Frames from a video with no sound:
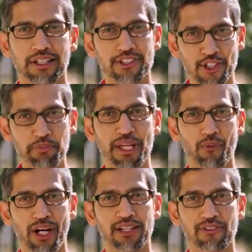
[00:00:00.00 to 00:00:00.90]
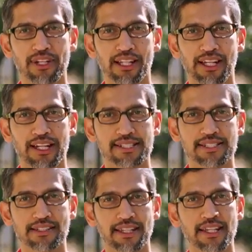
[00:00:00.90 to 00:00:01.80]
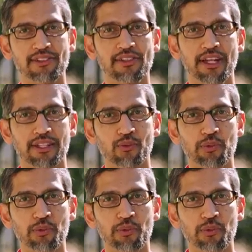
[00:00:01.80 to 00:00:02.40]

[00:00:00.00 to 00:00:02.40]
It took me a while to realize that the internet